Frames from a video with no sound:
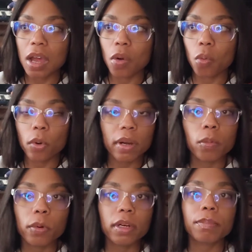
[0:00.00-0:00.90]

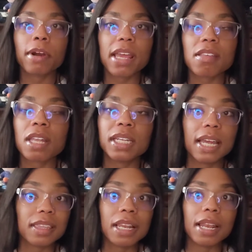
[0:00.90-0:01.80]
we're practically
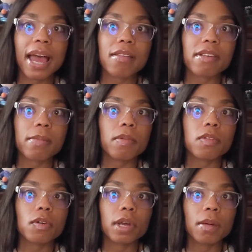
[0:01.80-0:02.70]
at the last
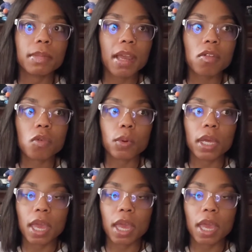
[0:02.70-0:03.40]
episode come next week.